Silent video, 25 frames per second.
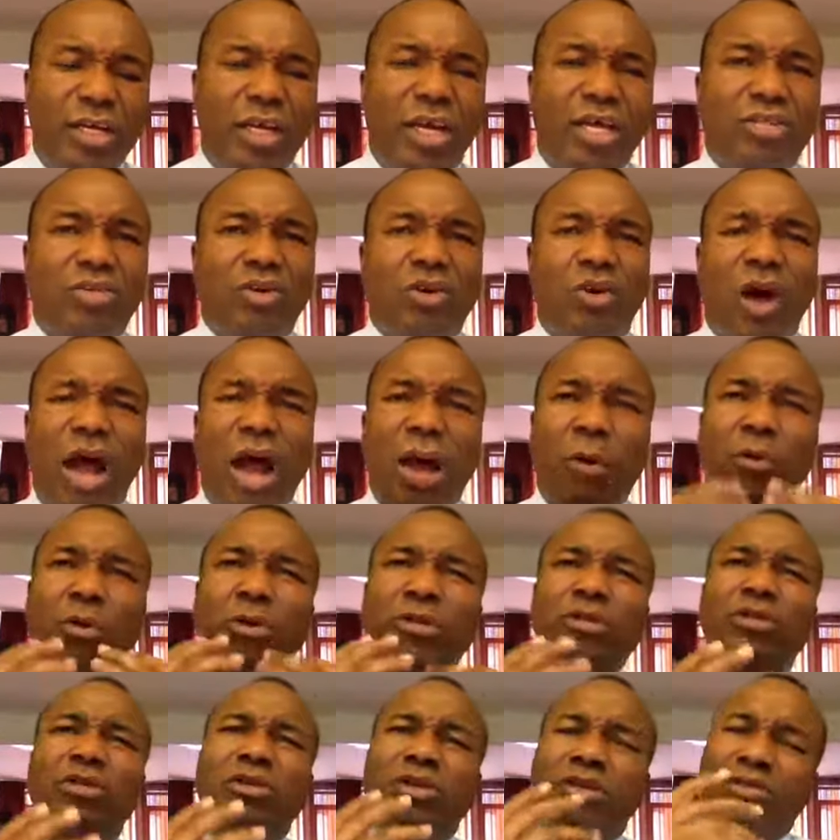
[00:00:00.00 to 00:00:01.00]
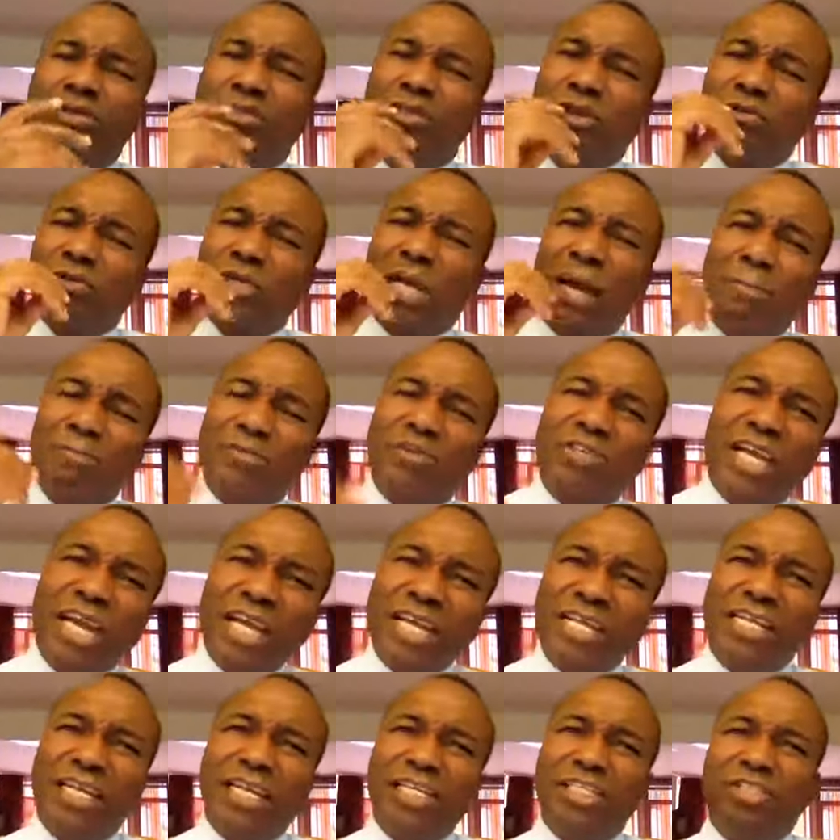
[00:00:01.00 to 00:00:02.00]
So I want just I'm
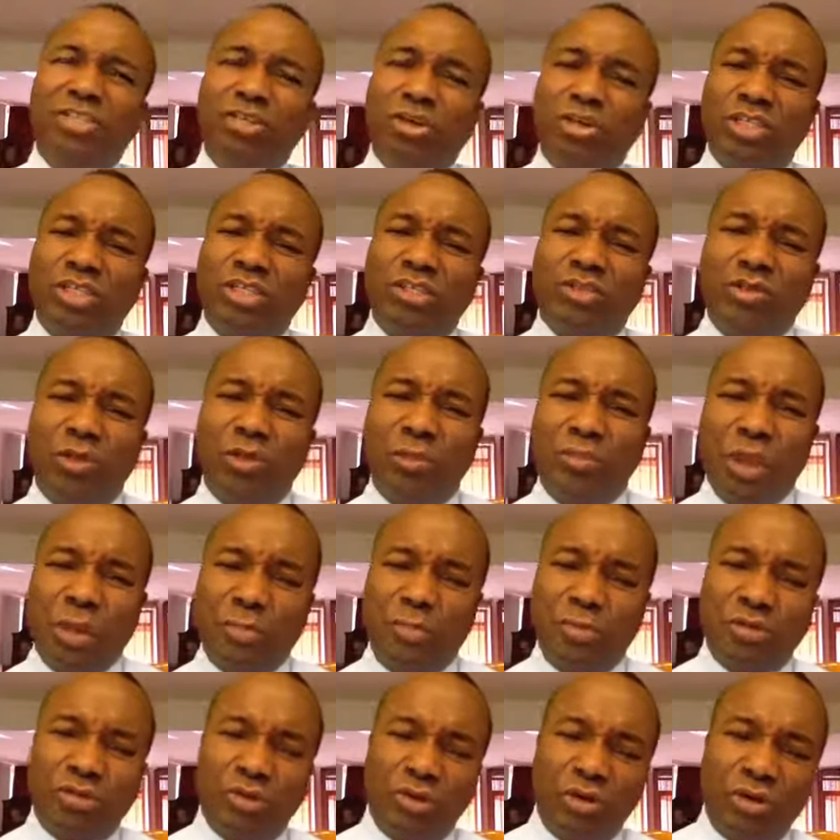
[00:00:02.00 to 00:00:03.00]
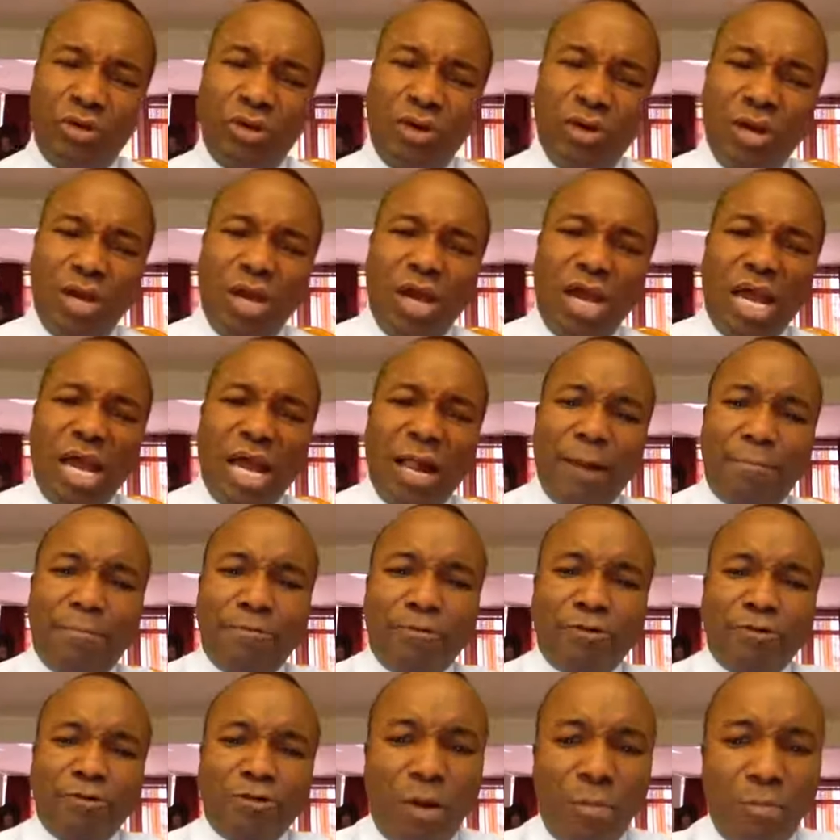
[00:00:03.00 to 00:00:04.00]
saying this just to be able to help
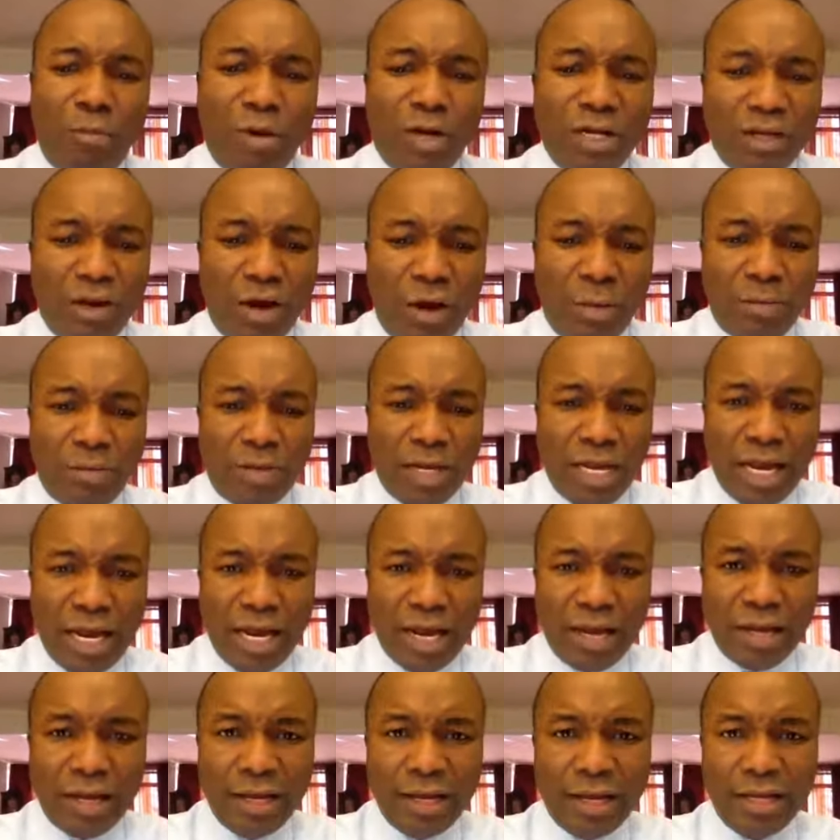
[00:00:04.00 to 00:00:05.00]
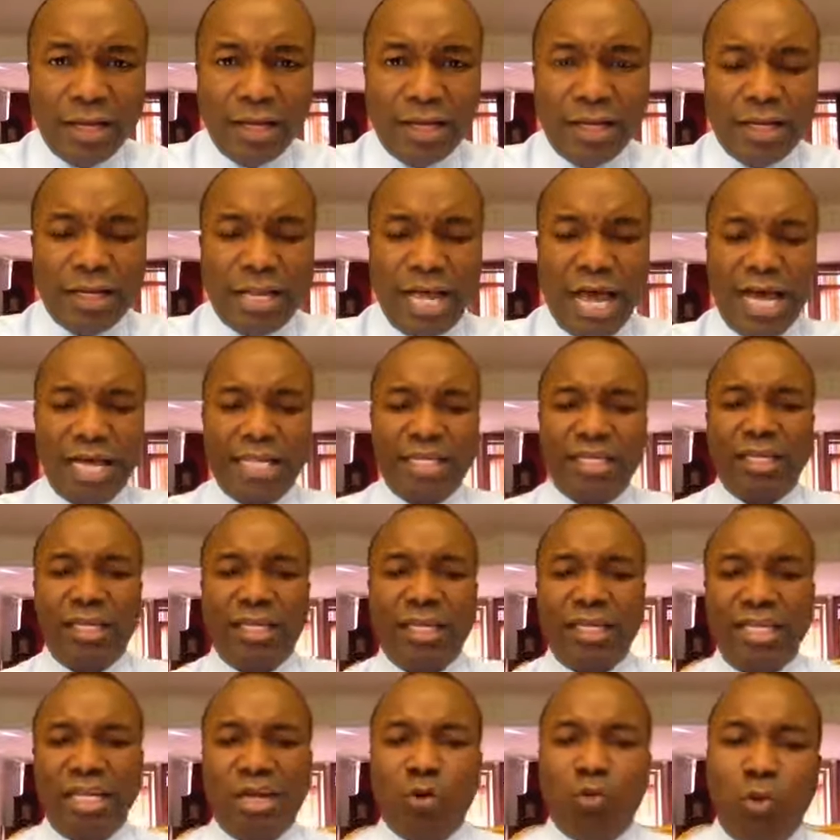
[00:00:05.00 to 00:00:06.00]
somebody up there that
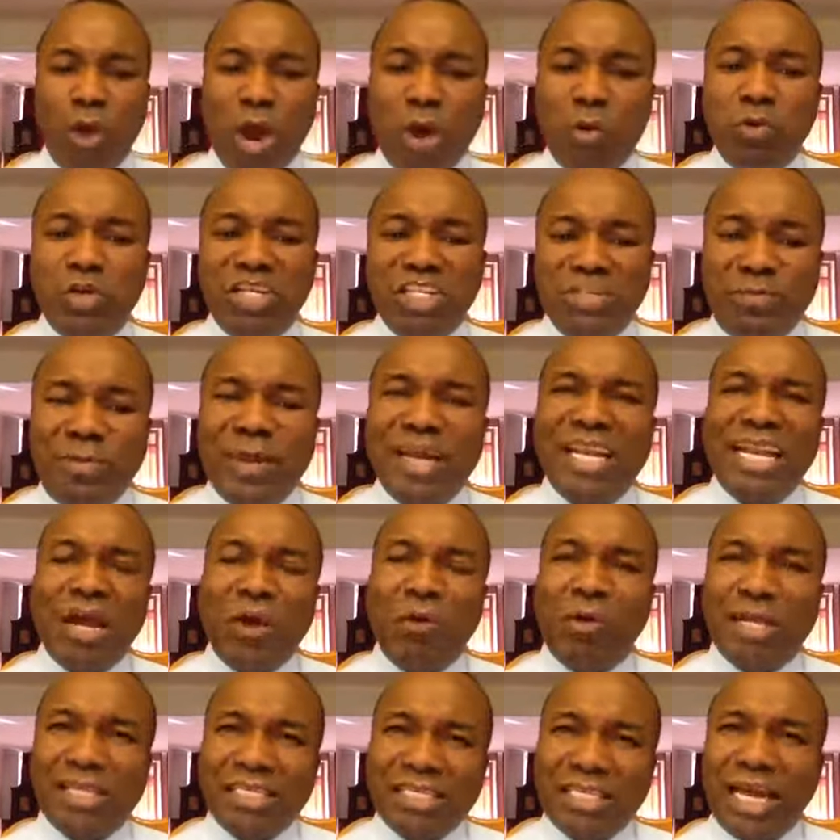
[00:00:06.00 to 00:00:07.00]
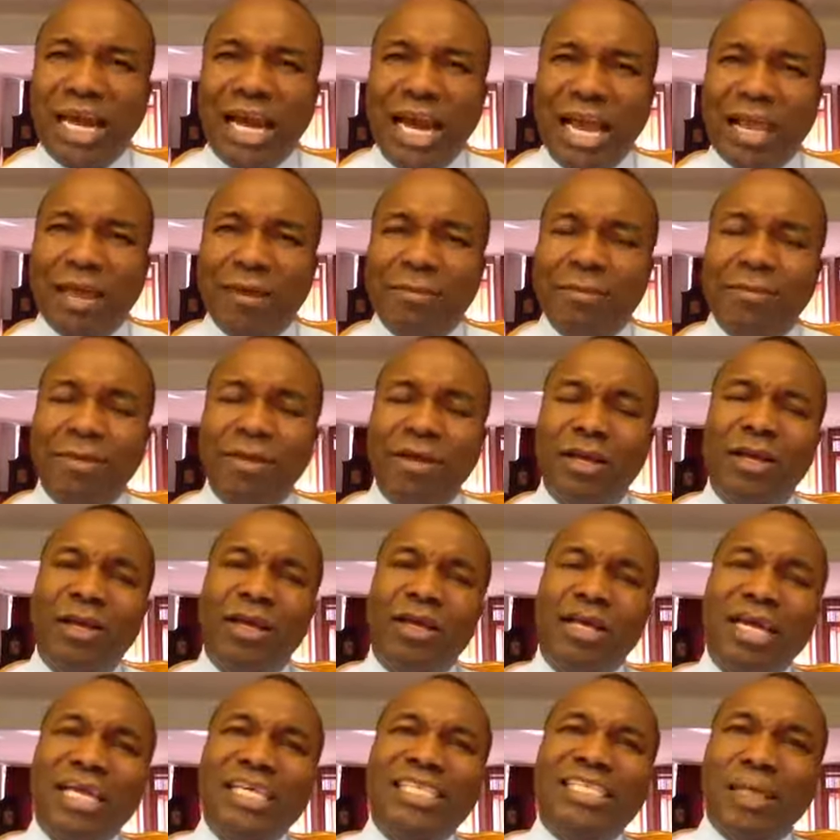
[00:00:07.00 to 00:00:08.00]
the way we spend our time
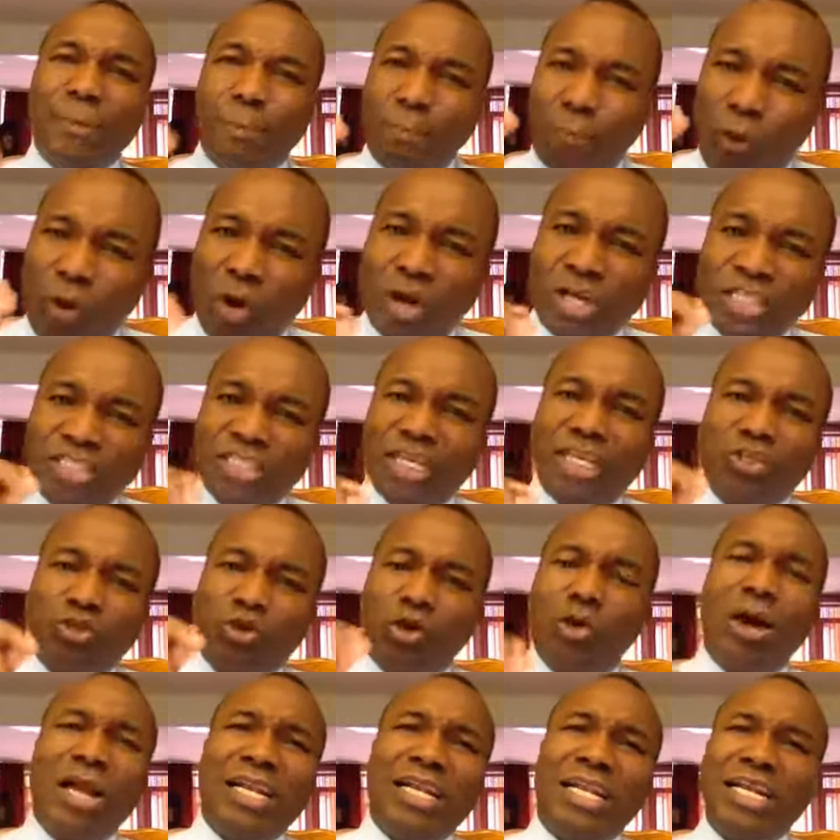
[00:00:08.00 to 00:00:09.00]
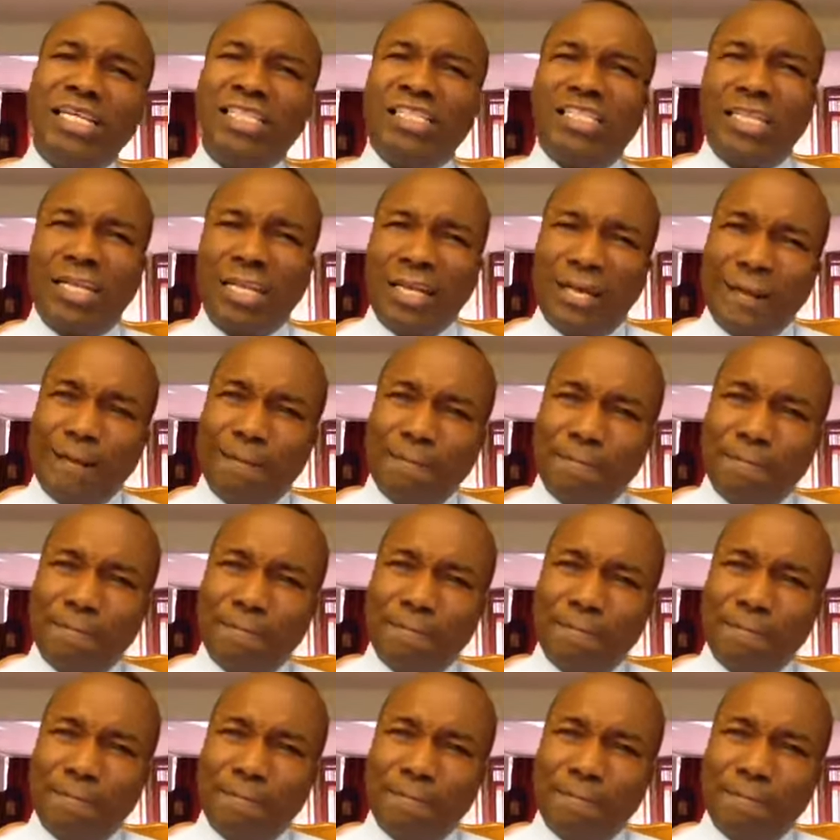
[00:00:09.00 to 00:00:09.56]
is a pointer to our destiny.